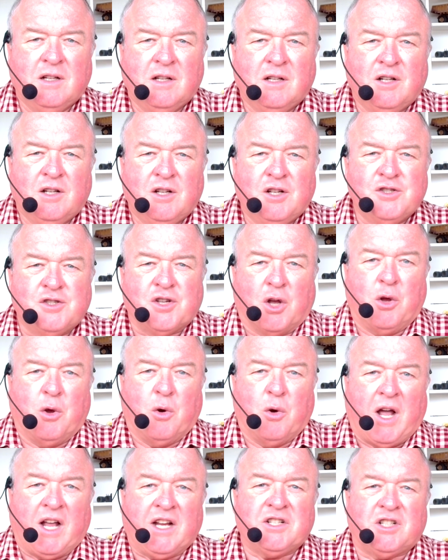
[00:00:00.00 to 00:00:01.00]
So you
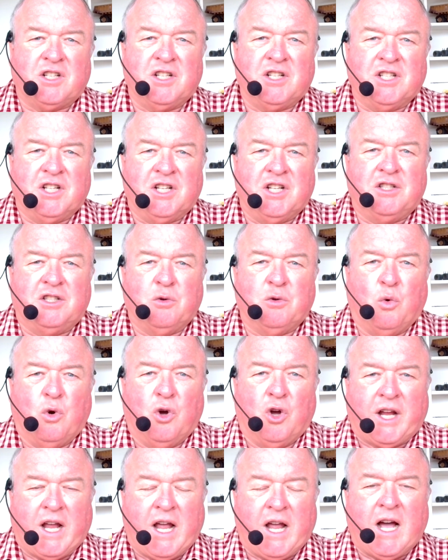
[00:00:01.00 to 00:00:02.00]
actually need to
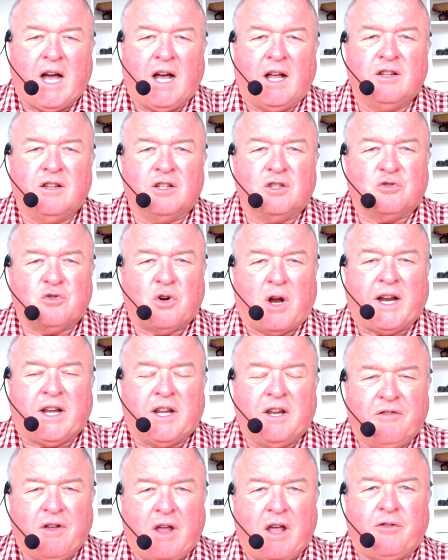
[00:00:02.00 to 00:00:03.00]
work out the tractive
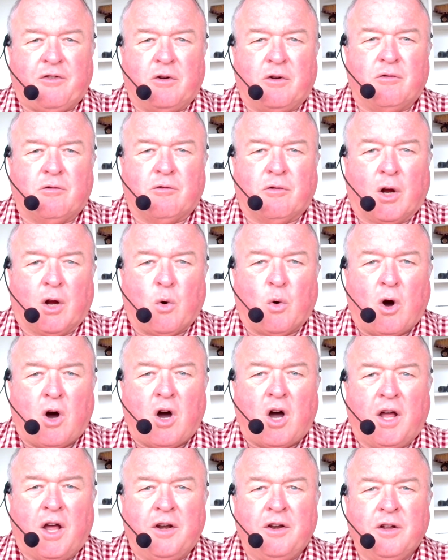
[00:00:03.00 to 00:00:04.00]
effort
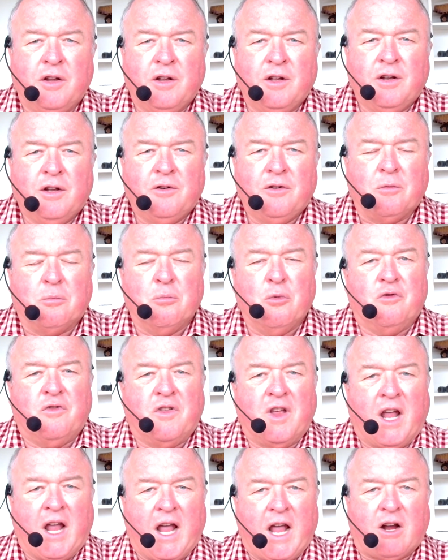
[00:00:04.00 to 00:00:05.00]
required to move the
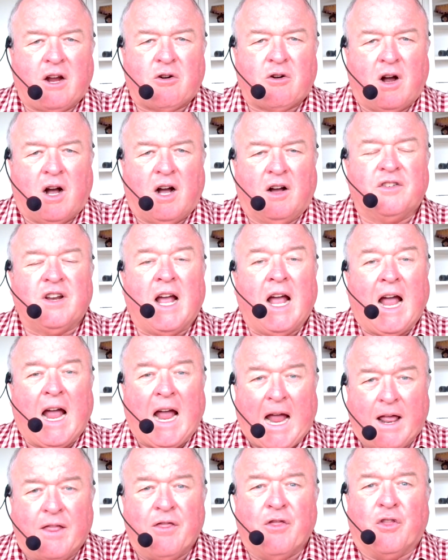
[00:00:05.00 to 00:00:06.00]
aircraft
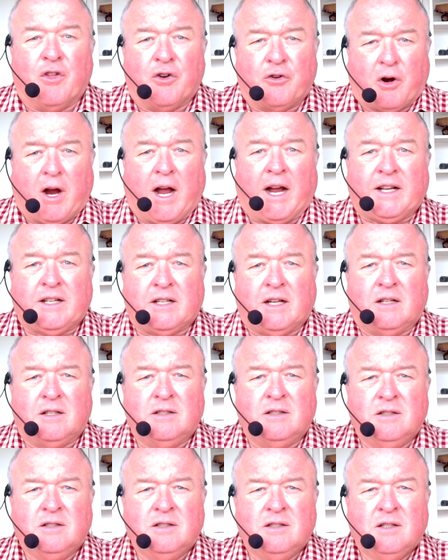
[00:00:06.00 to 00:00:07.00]
and the tractor.
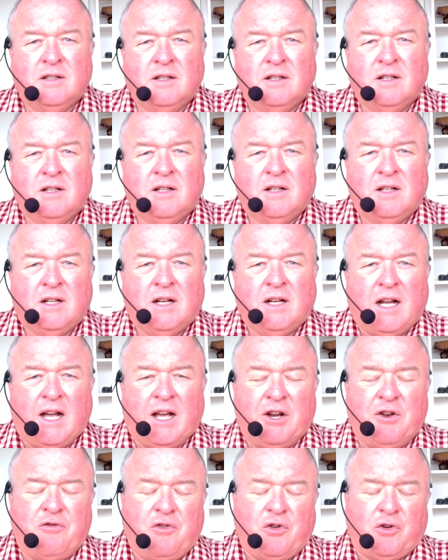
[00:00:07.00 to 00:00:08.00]
And
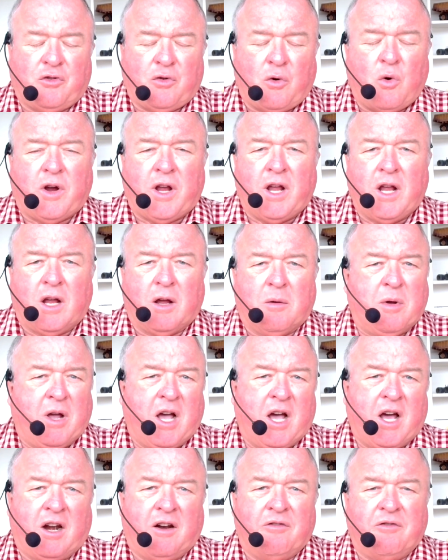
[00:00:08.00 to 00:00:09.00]
if you're talking about
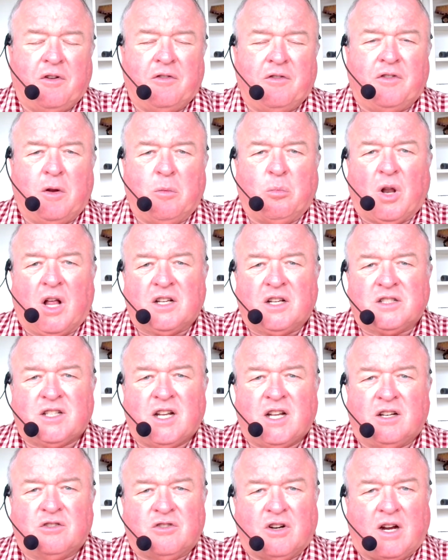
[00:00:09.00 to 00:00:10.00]
a 50 plus ton
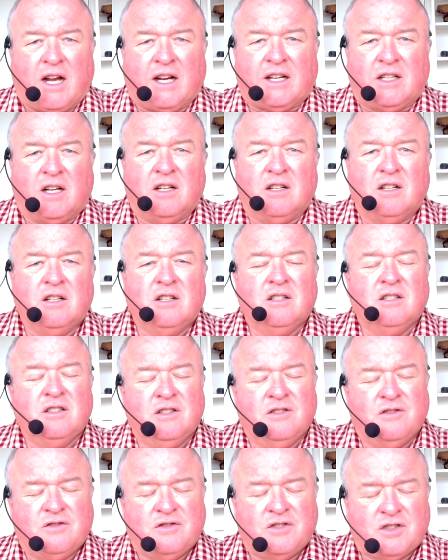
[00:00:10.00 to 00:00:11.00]
tractor, you've
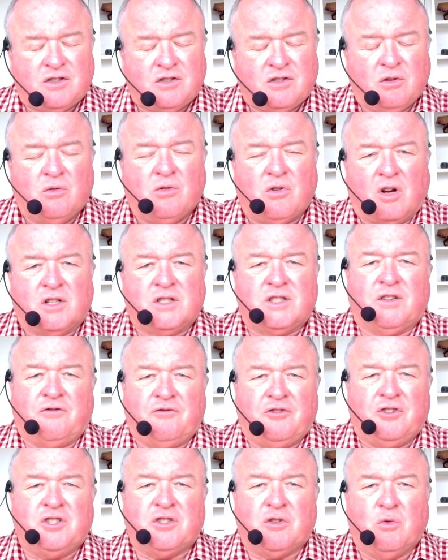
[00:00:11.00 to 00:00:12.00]
still got
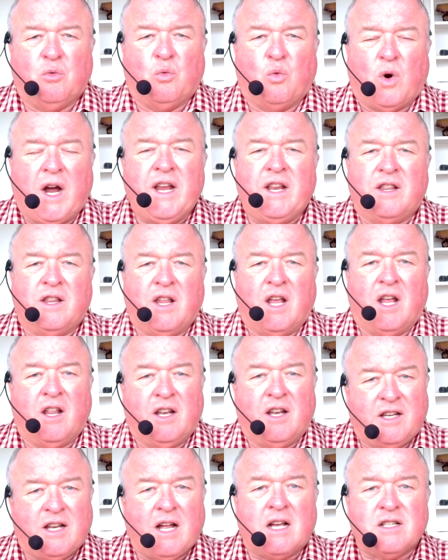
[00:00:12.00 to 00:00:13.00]
sufficient weight there. It
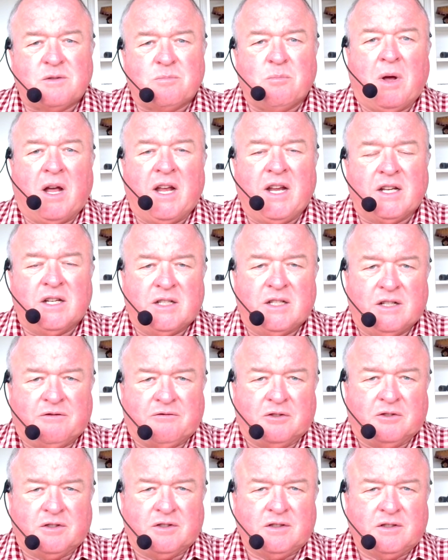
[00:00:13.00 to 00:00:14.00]
does make a
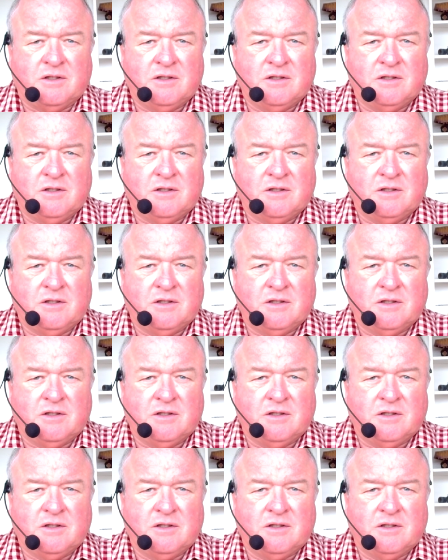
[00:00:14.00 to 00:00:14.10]
difference.